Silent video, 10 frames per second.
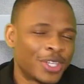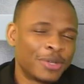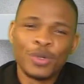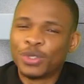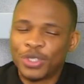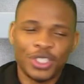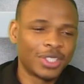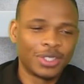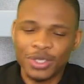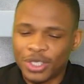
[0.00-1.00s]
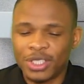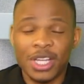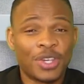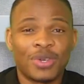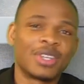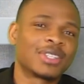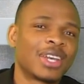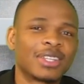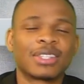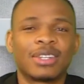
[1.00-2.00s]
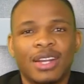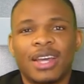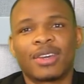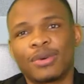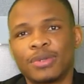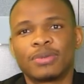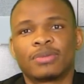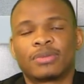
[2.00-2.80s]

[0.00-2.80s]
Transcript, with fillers: told him, oh, no shit, no shit. I shook his hand, like, oh.